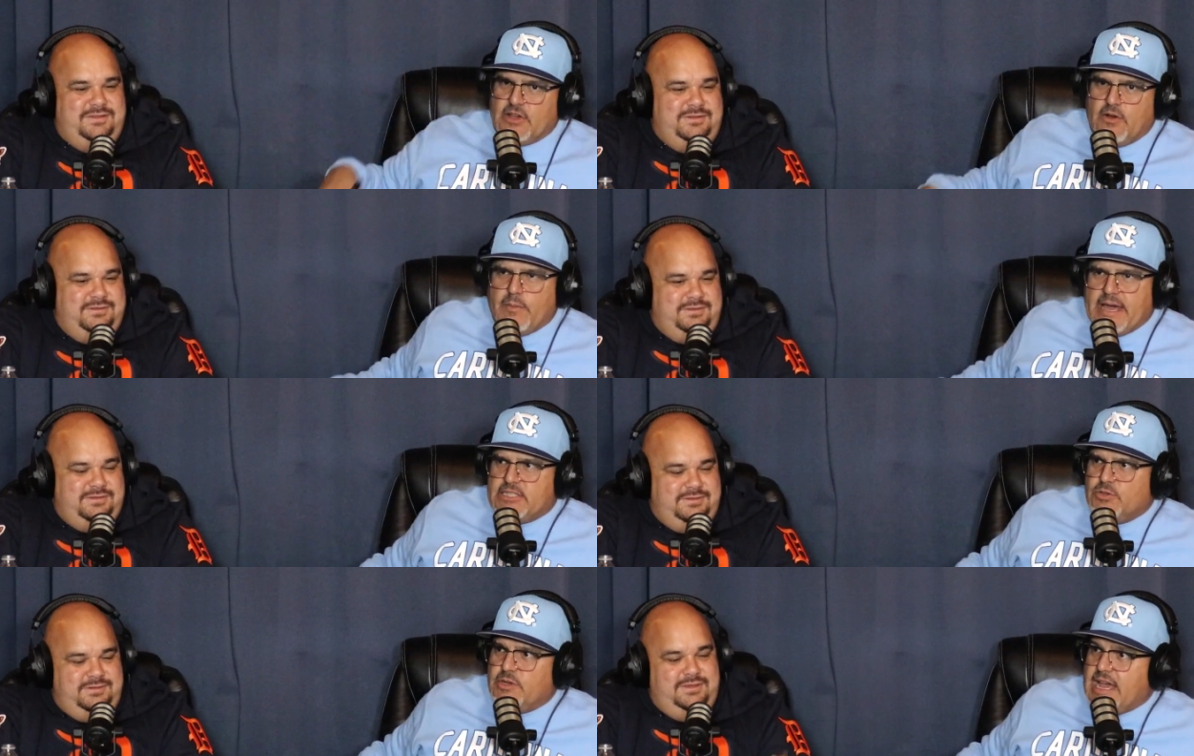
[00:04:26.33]
Speaker 1: minus two
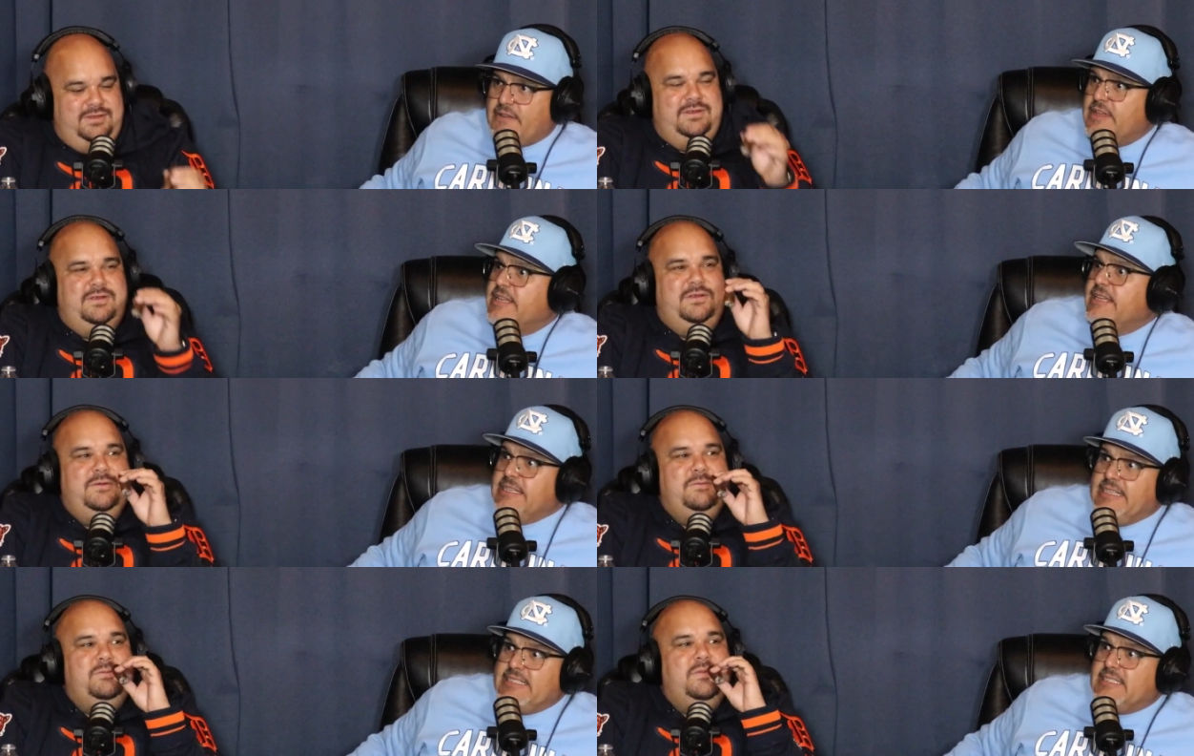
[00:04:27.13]
and a half.
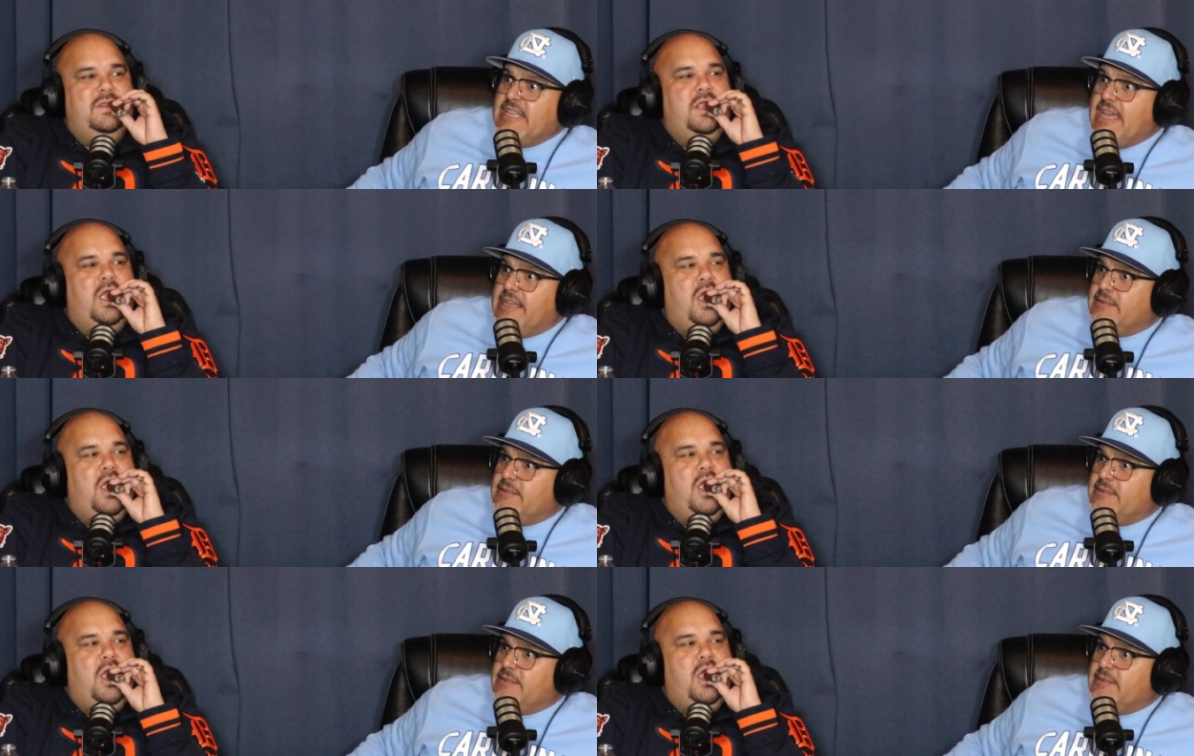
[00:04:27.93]
He's saying